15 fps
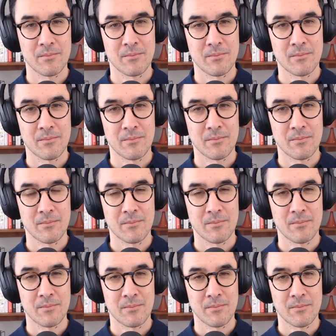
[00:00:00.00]

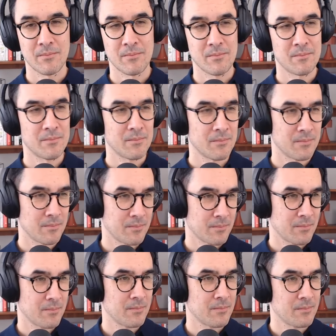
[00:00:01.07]

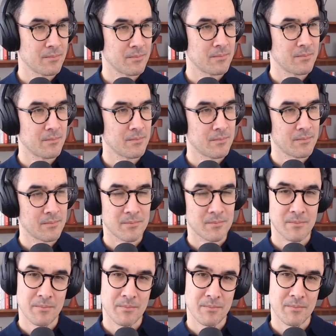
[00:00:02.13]

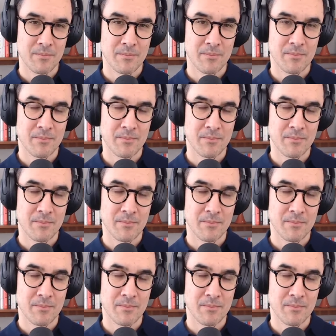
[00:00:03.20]
(silent)